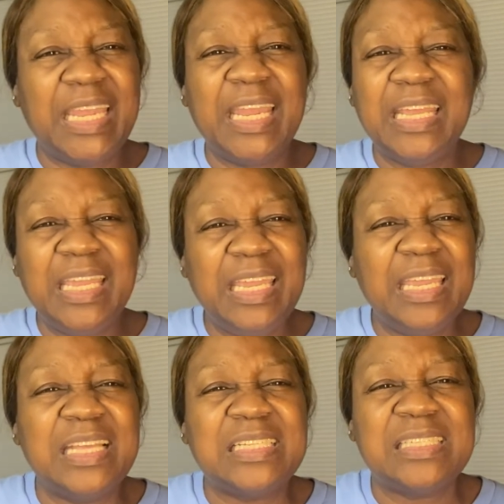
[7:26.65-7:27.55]
And
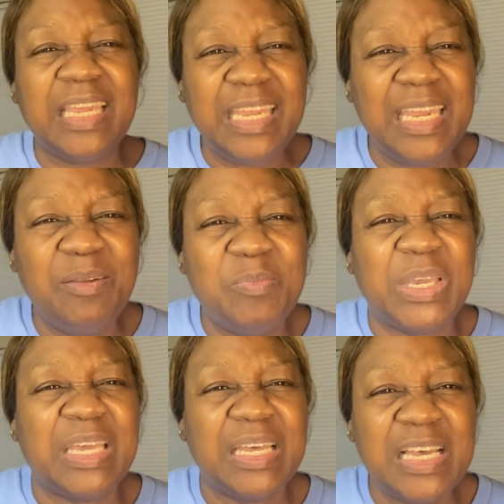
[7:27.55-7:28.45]
he is saying,
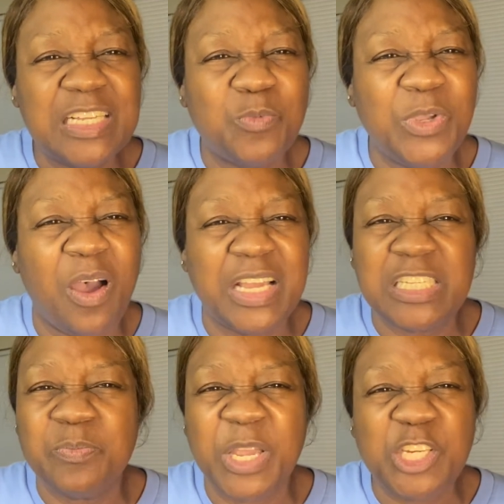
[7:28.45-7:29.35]
because we are his
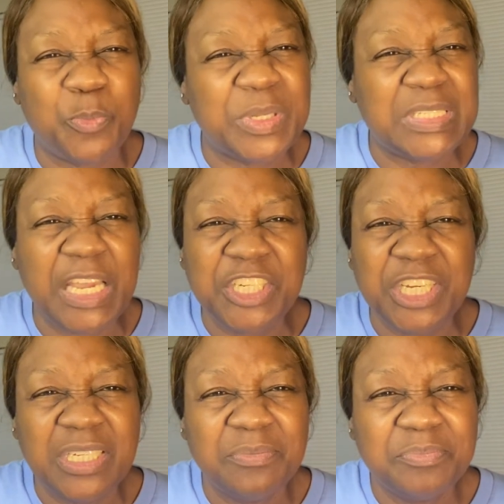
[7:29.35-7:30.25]
special
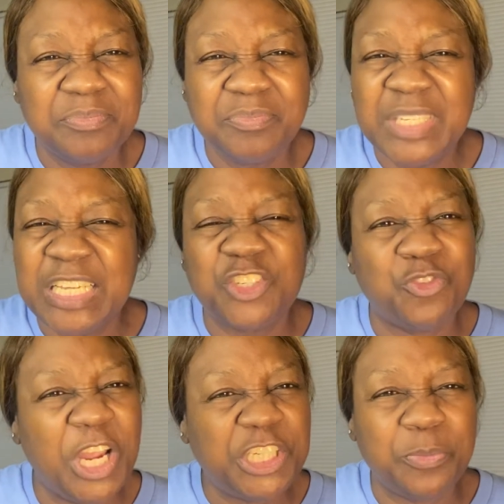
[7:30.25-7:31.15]
possession, his
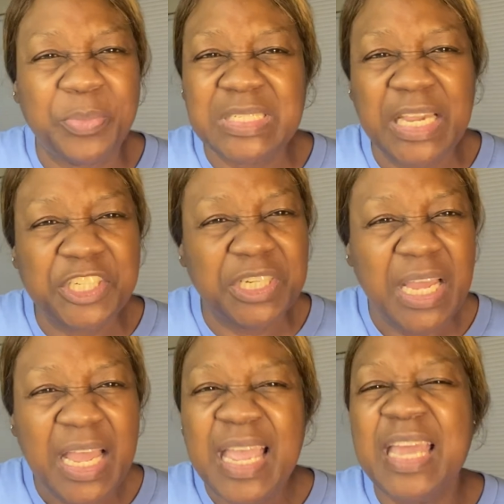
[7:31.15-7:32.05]
treasure possession,
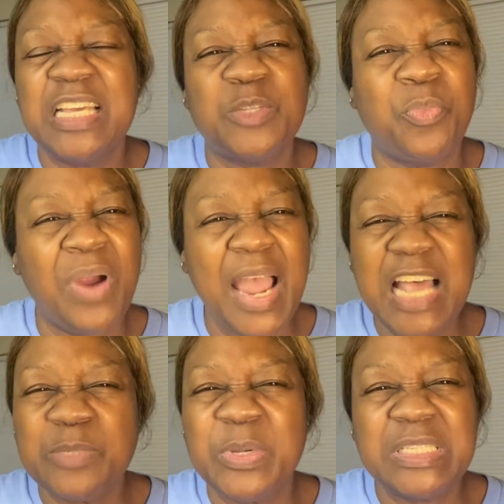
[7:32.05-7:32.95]
and his
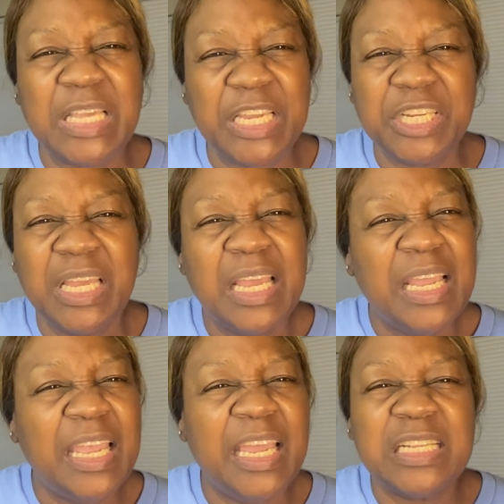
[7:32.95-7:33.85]
prized possession,
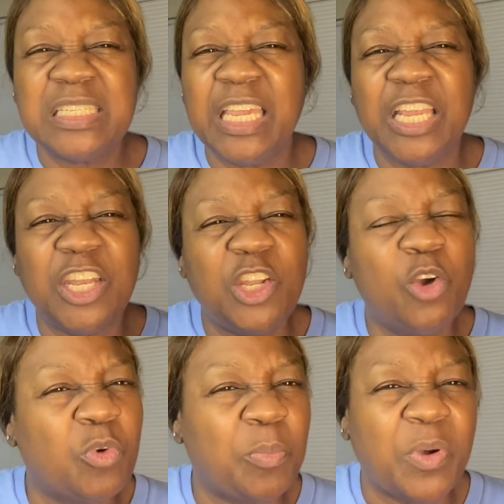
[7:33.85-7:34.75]
it is
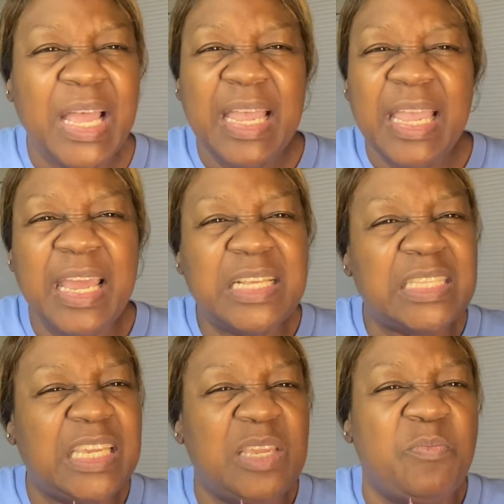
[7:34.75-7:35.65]
innumerable, it is
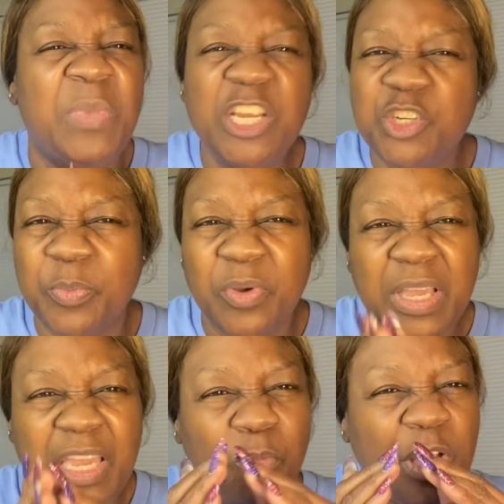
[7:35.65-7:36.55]
immeasurable,
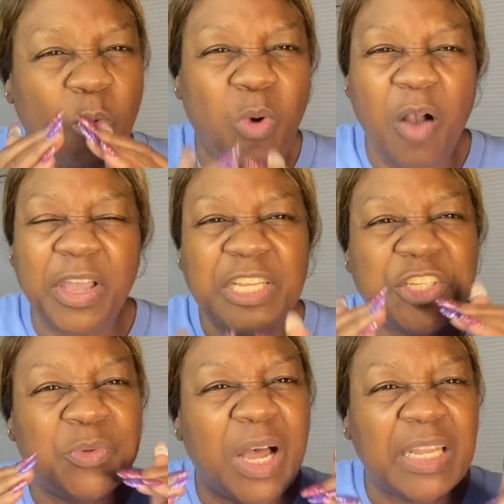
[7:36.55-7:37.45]
and we are walking
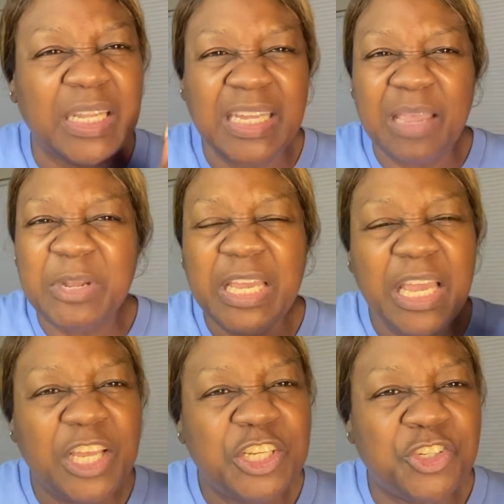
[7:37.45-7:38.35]
into unlimited
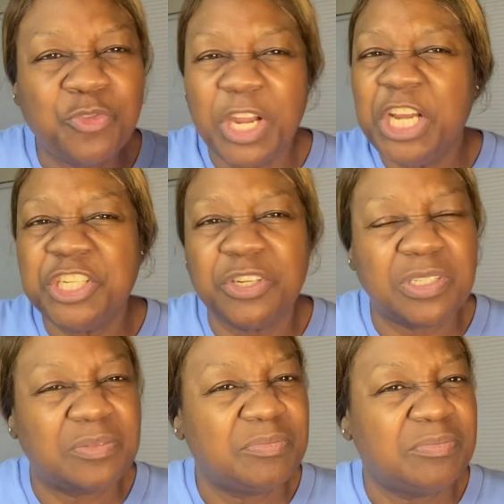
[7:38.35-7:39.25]
treasures